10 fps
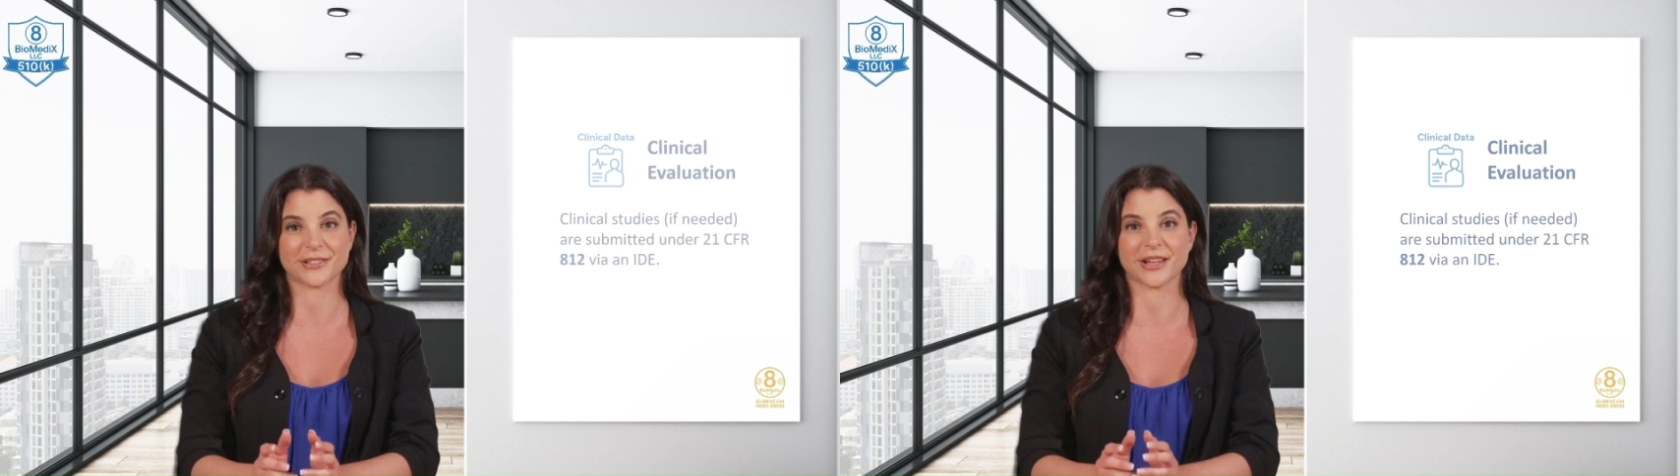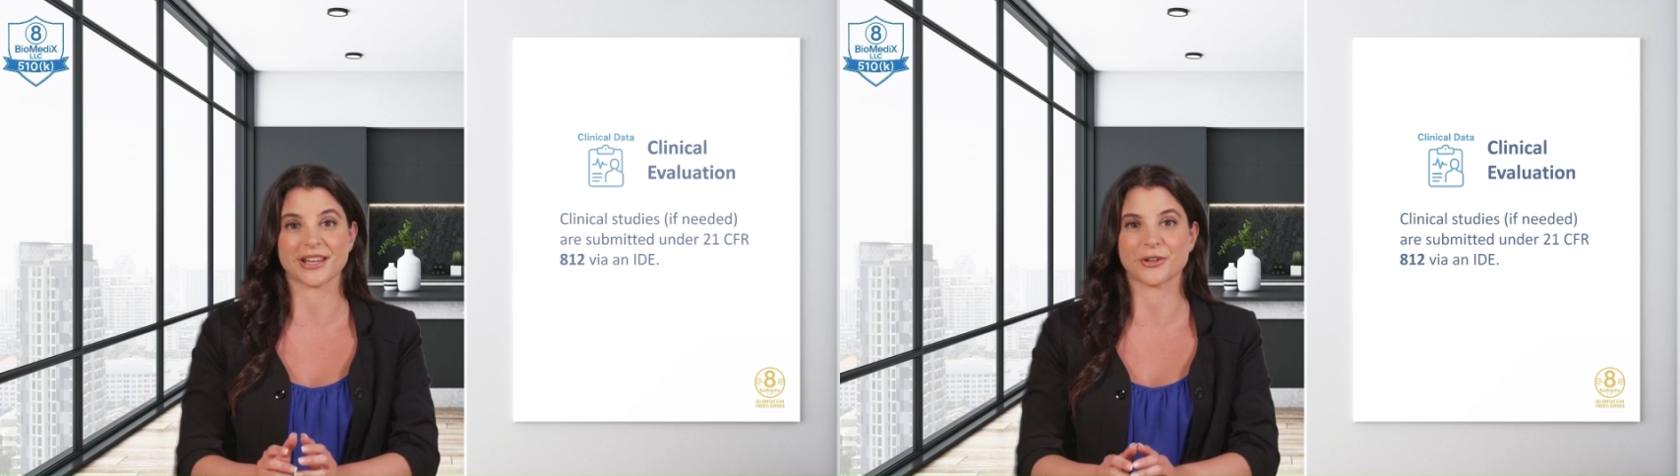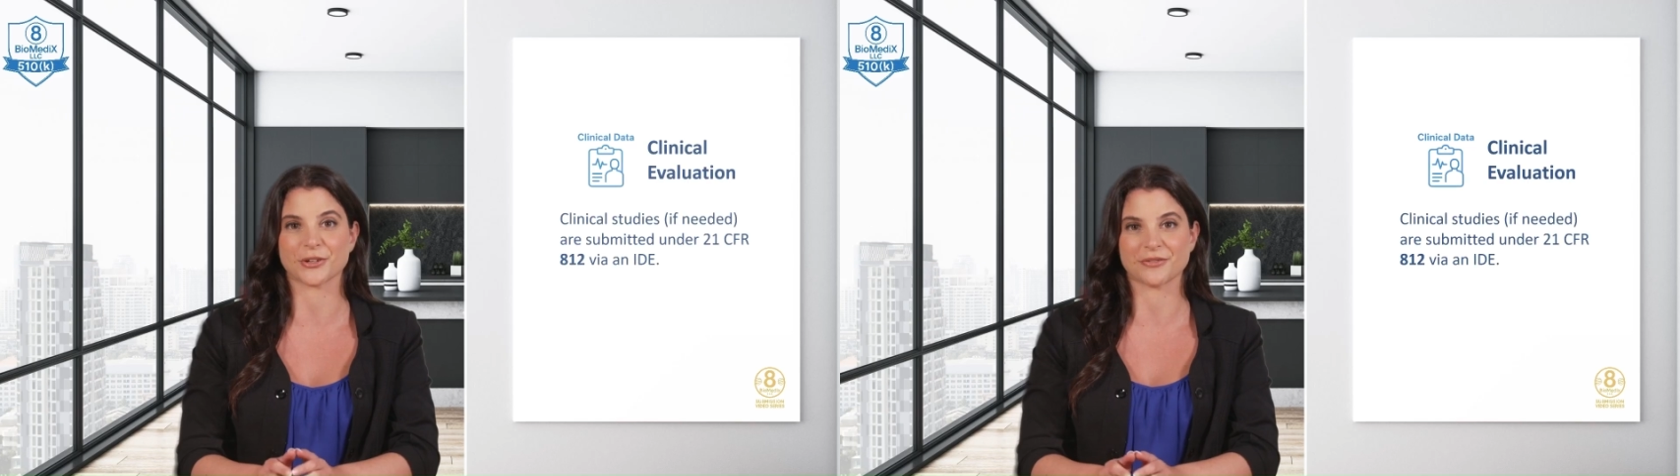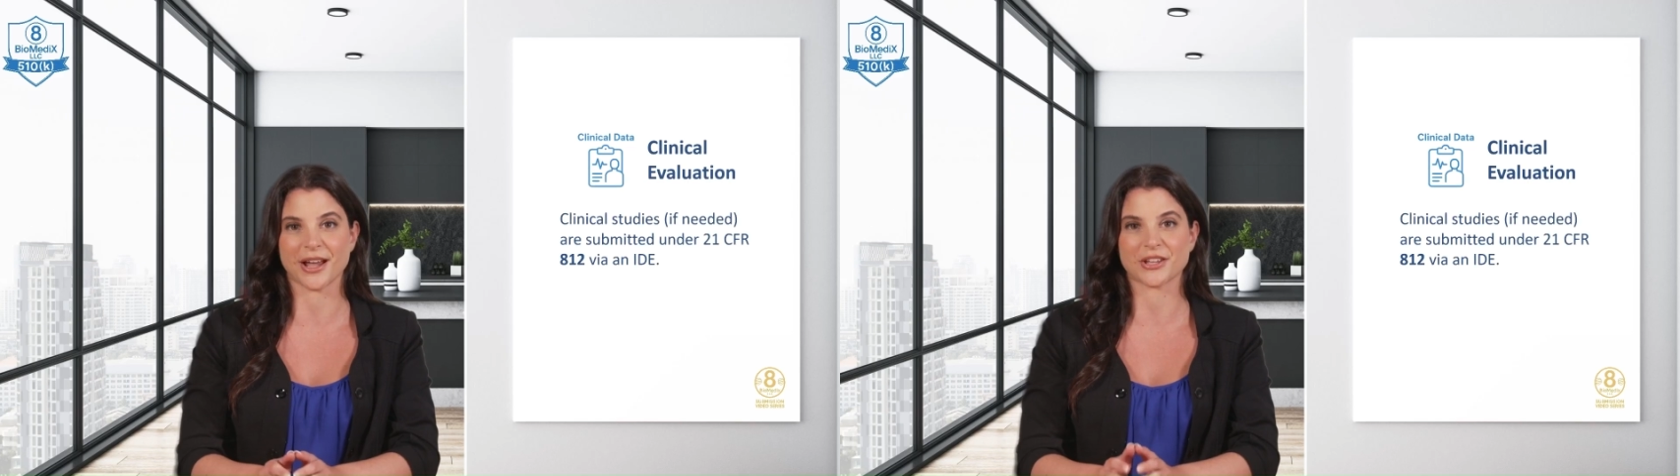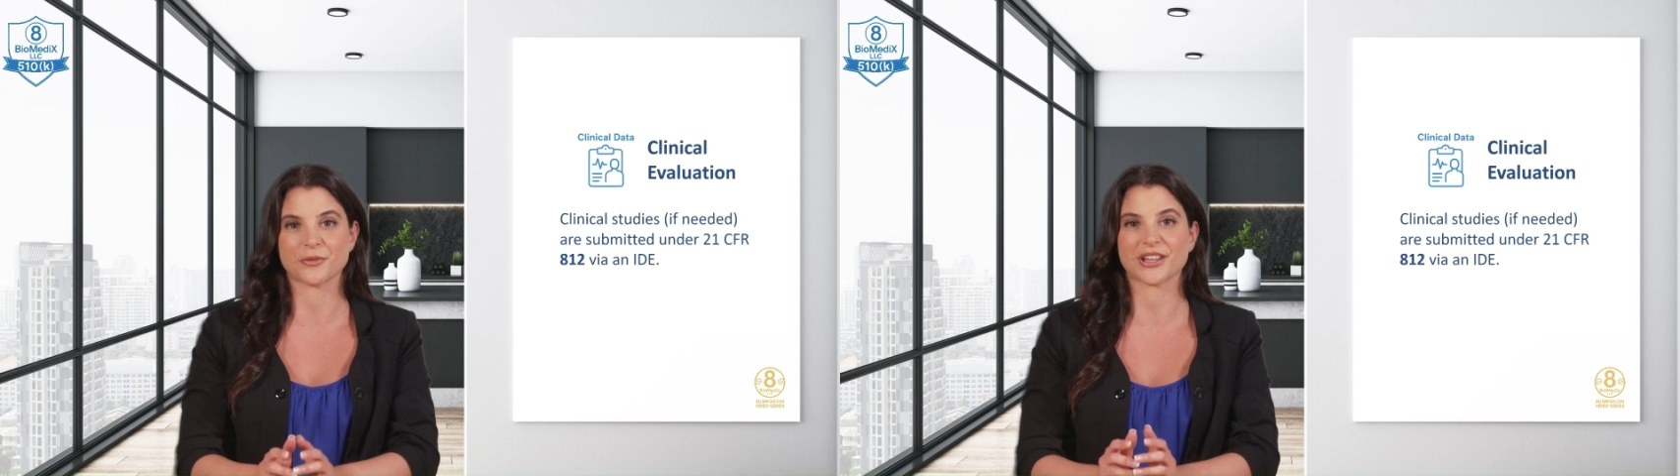Clinical
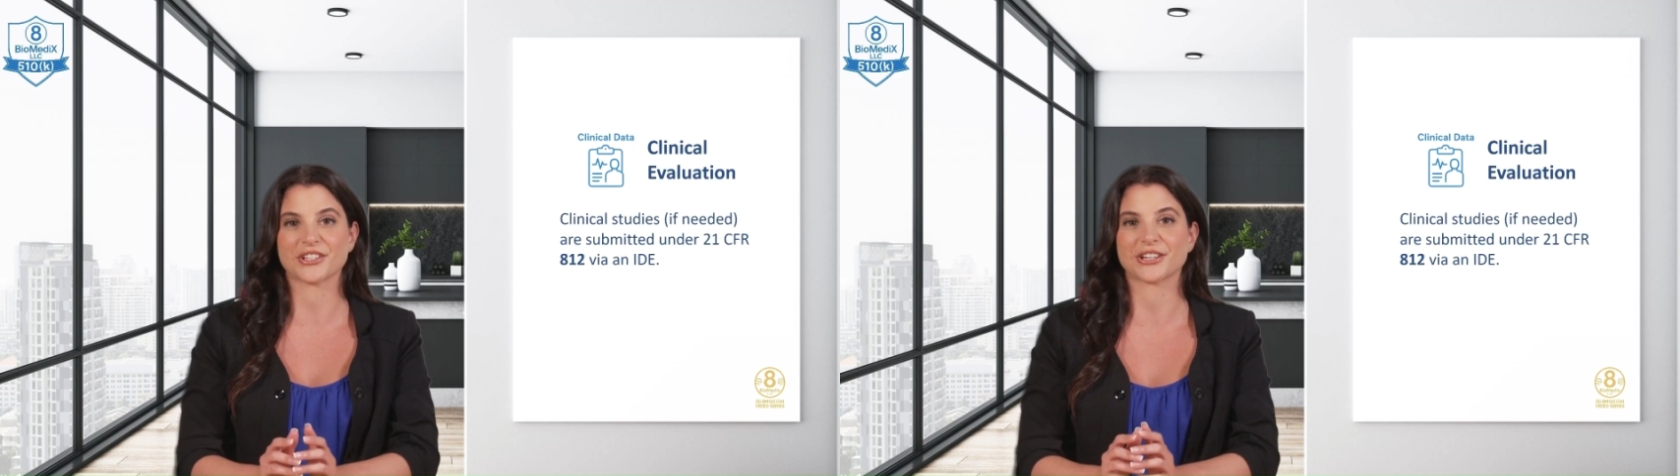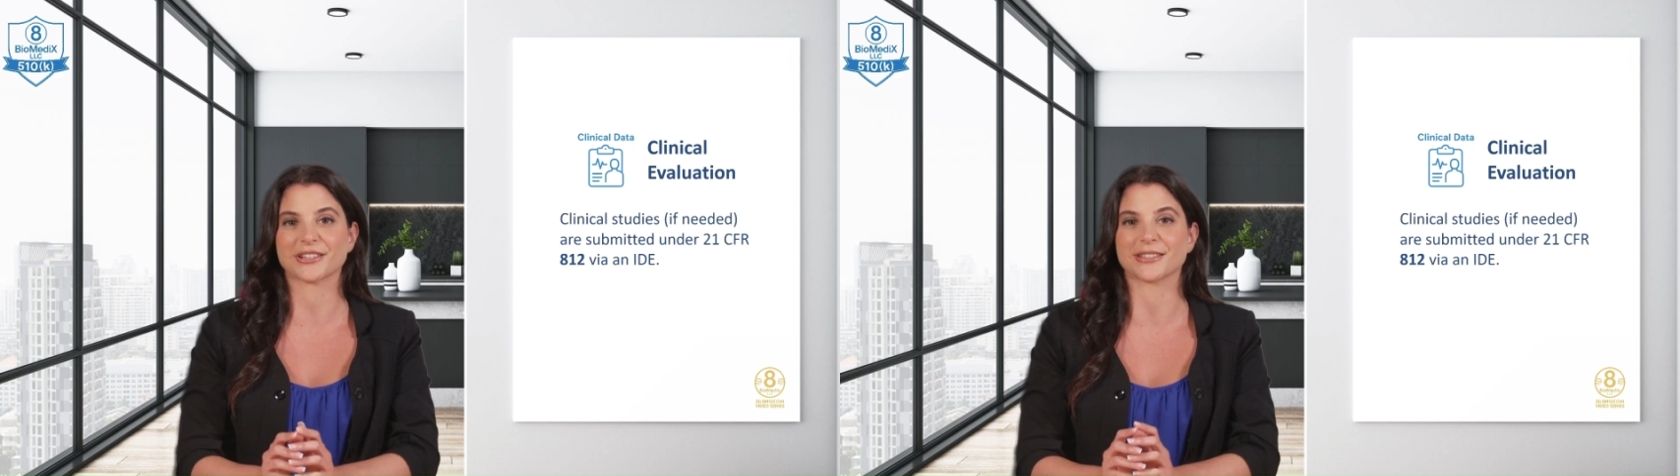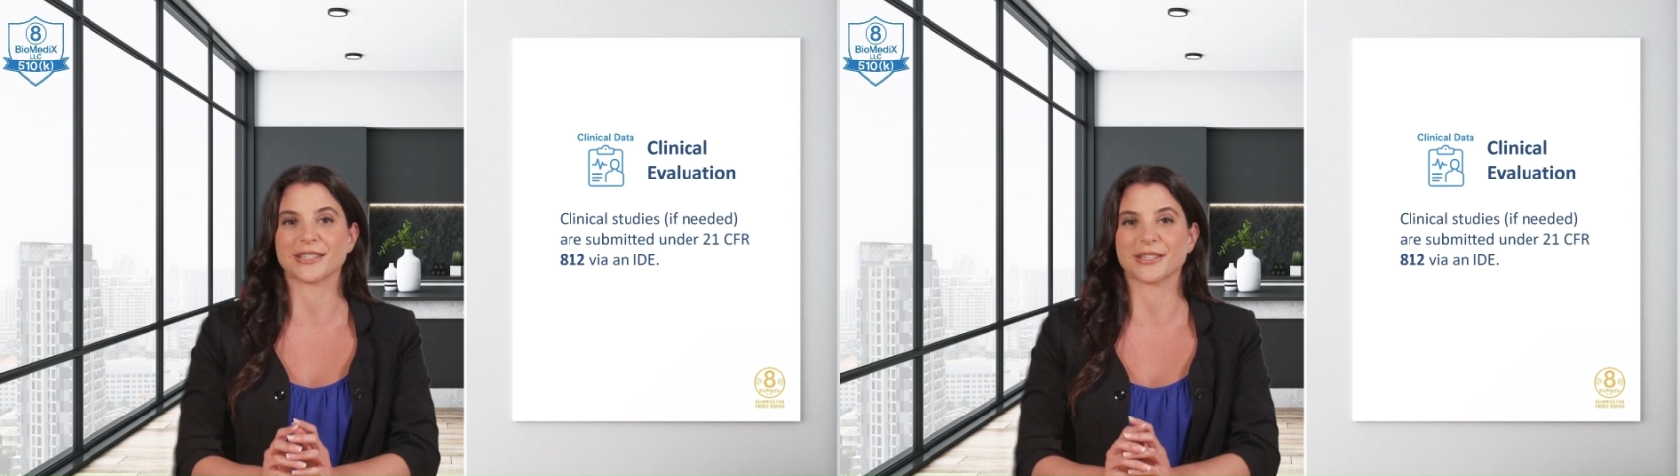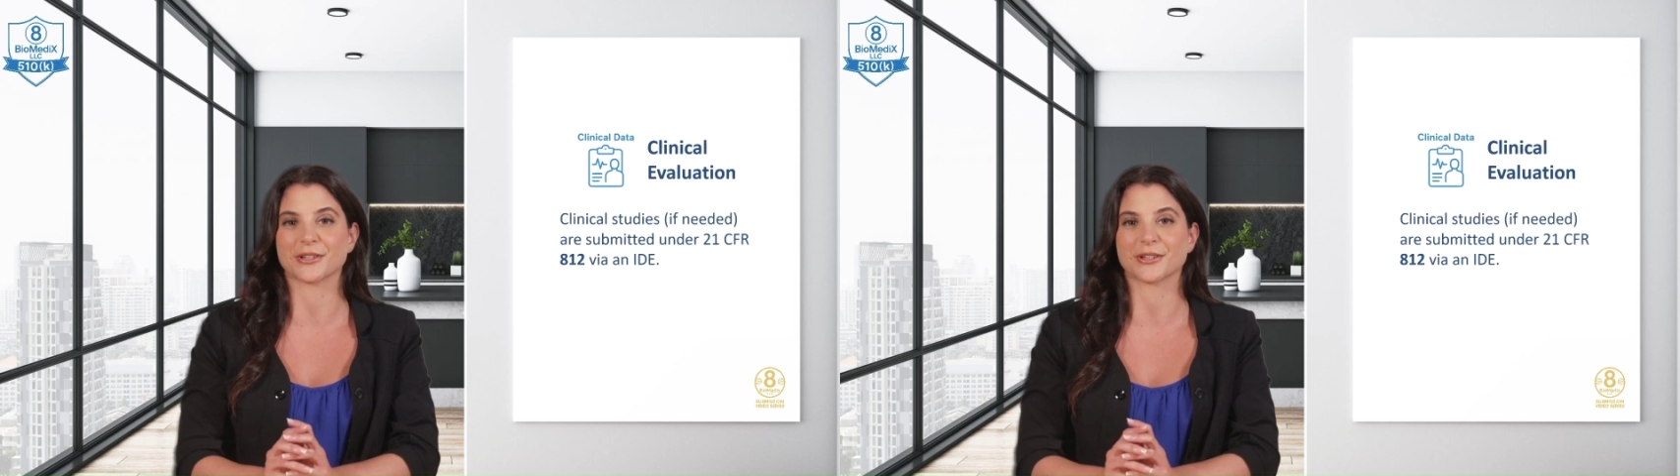evaluation,